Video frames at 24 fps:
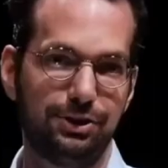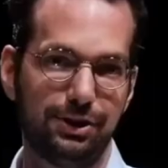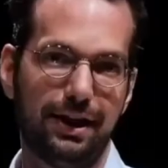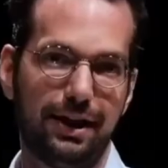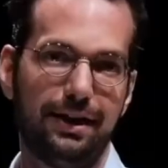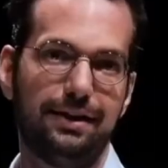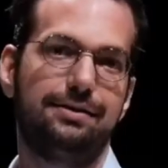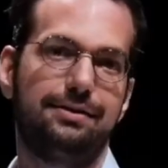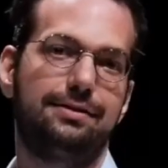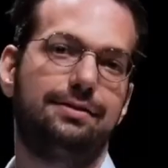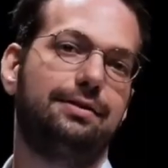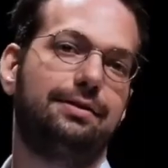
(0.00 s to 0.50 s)

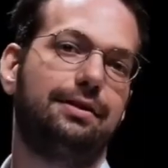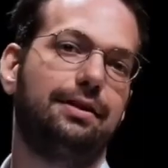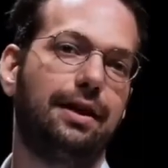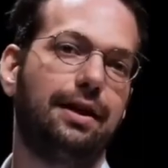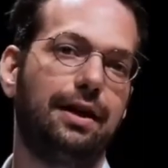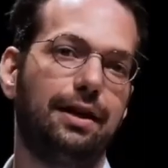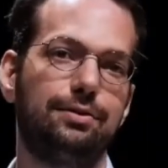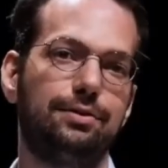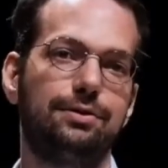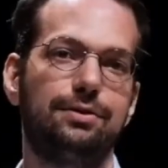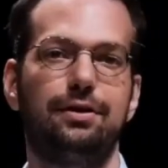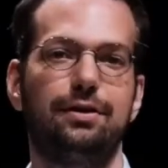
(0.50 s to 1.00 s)
chats,
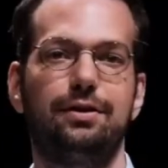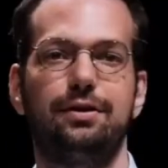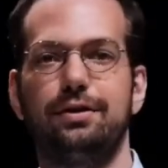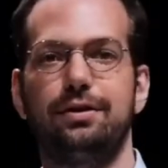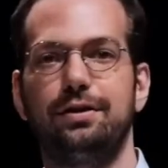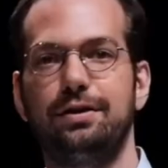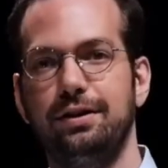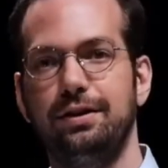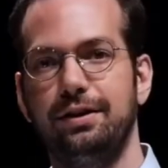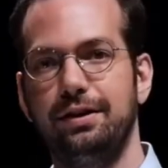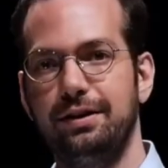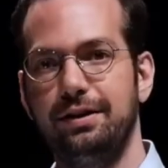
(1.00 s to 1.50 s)
KakaoTalk,
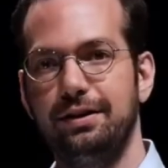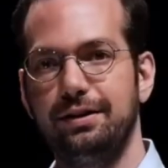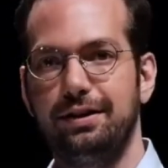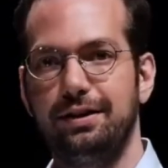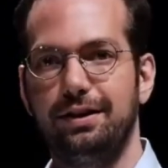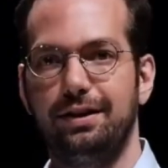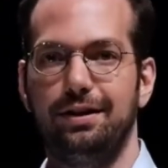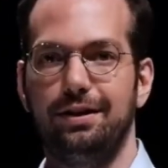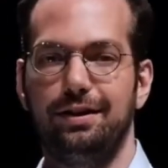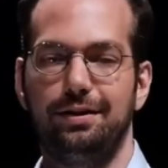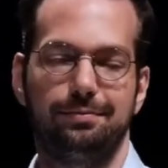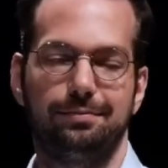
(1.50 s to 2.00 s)

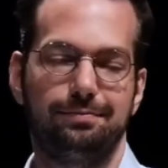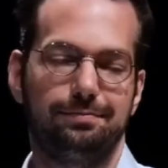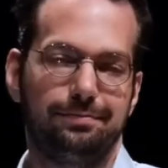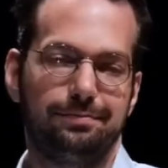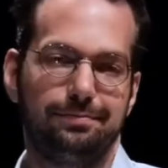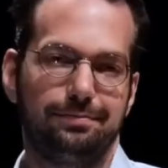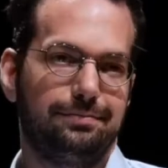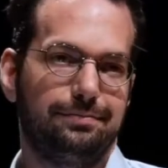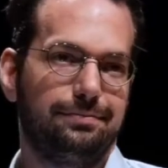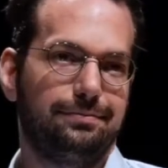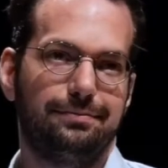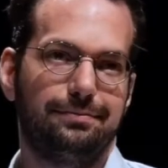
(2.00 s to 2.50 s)

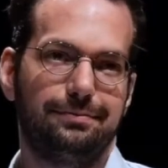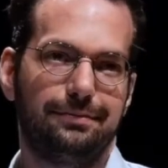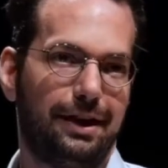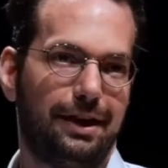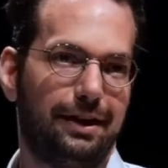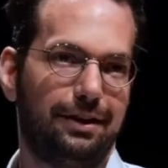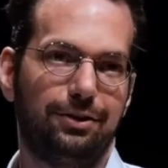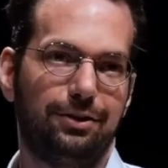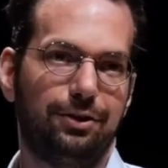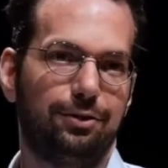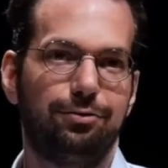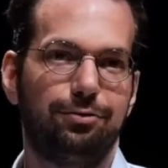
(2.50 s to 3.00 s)
um,
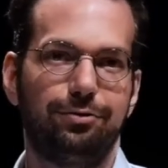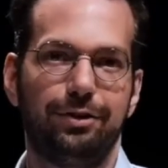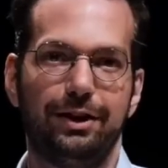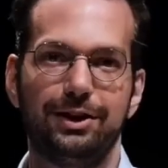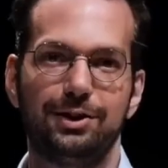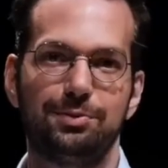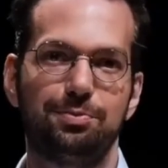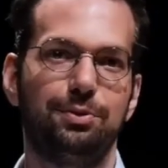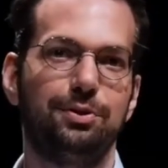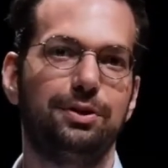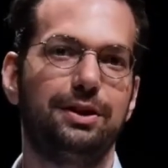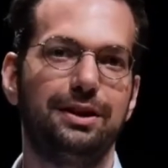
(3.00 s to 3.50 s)
I don't know,
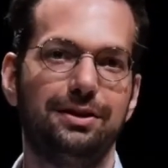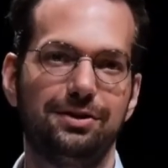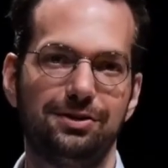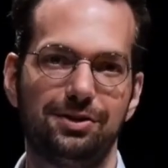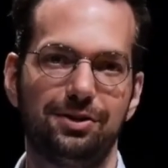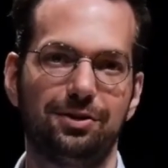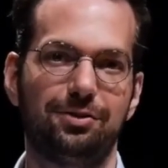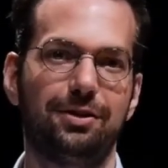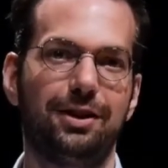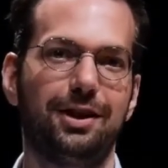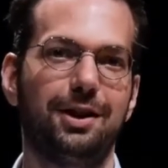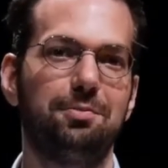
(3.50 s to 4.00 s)
Facebook,
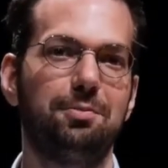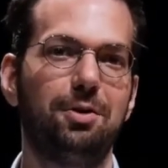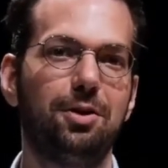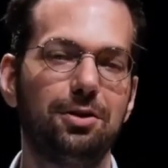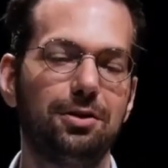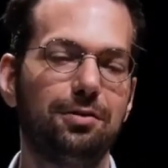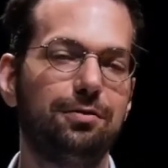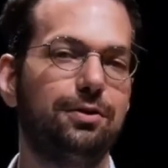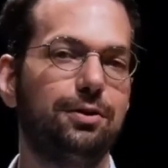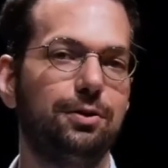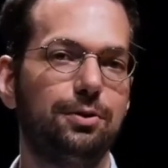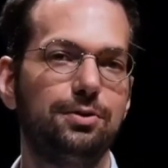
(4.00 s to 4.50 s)
Instagram,
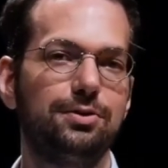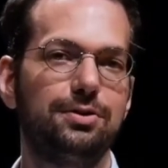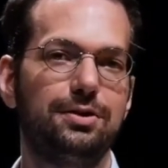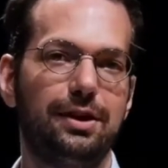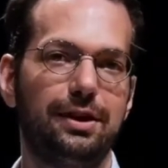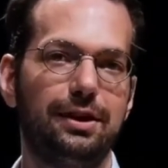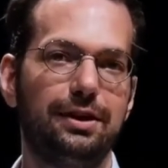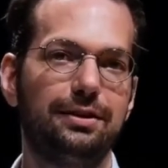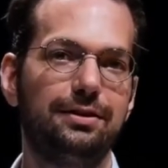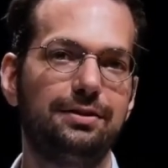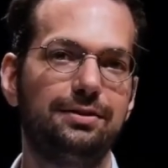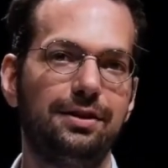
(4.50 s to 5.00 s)
all of those
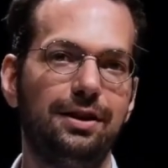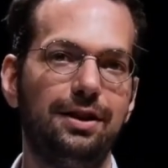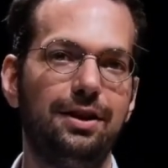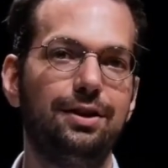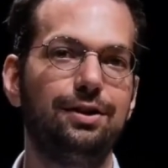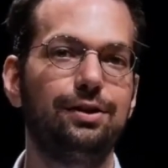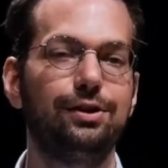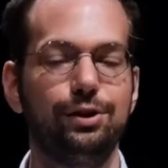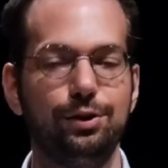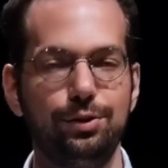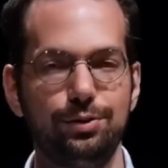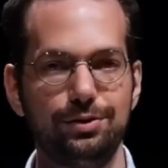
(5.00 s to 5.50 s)
things
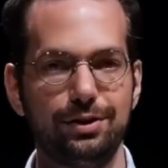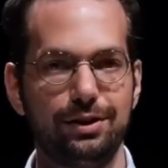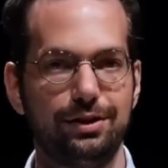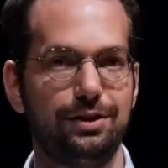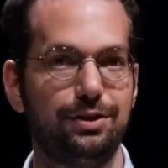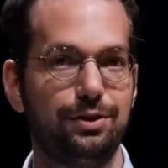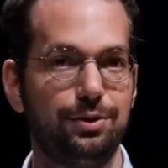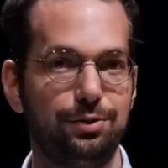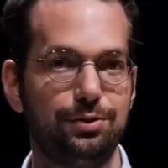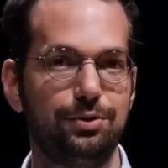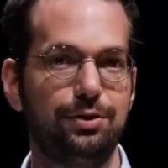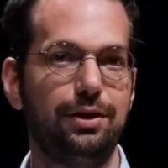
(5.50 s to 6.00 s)
using
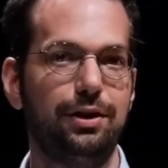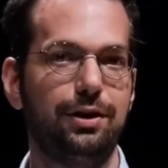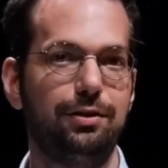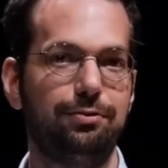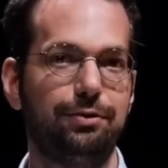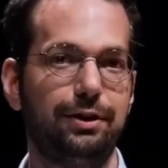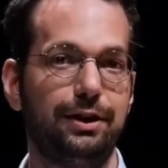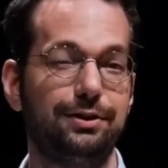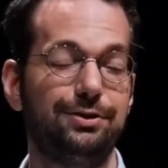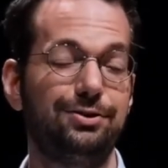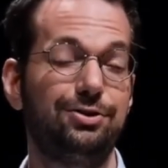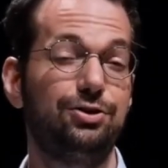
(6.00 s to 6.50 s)
the user
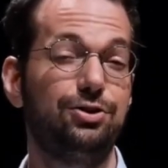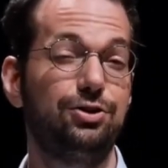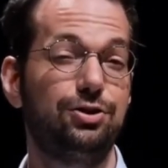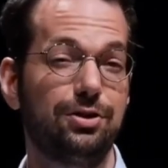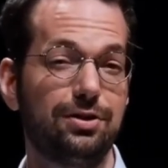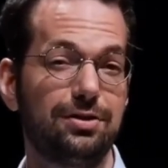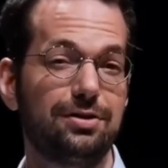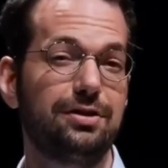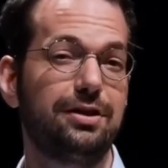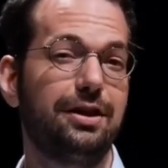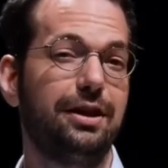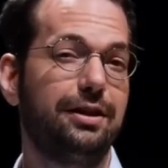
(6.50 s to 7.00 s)
interface,
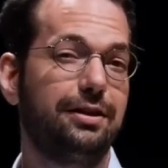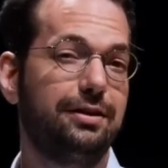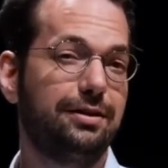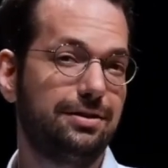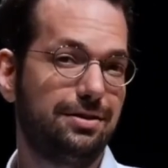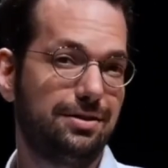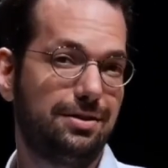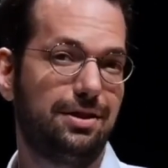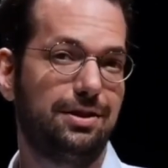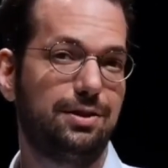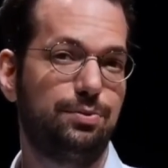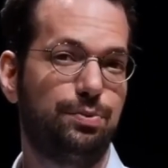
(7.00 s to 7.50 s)
just like the
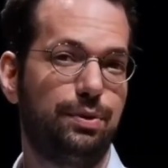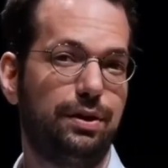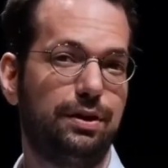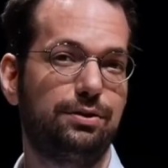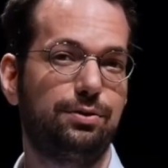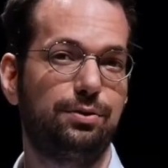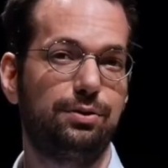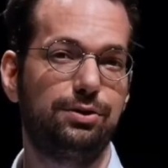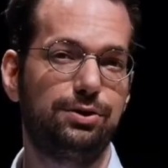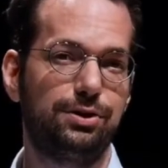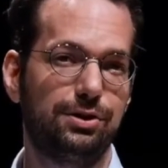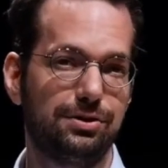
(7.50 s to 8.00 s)

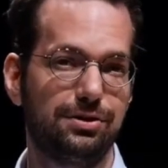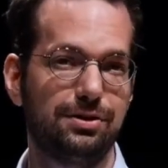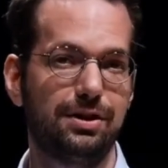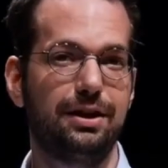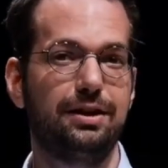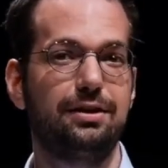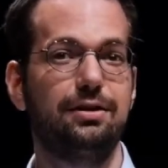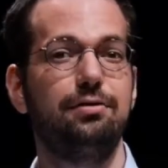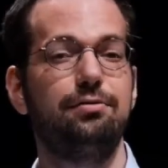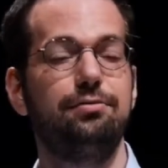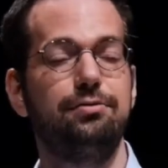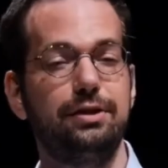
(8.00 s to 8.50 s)
suspect or just
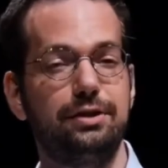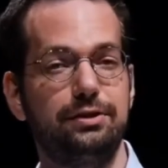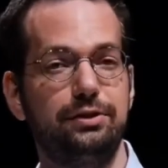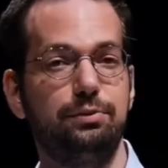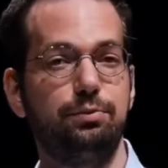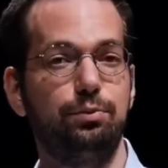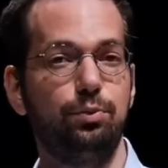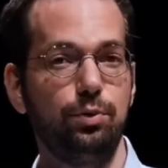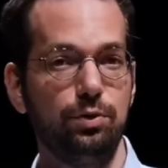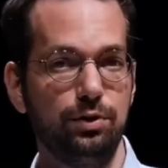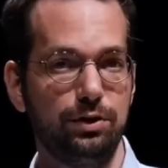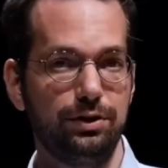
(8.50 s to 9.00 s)
like the
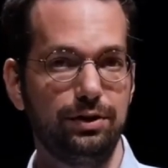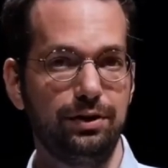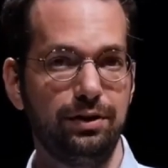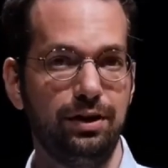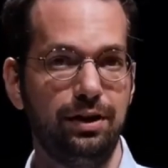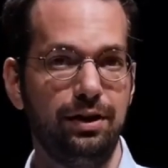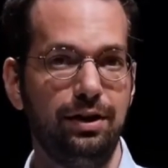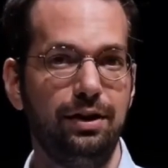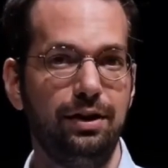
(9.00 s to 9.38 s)
victim would.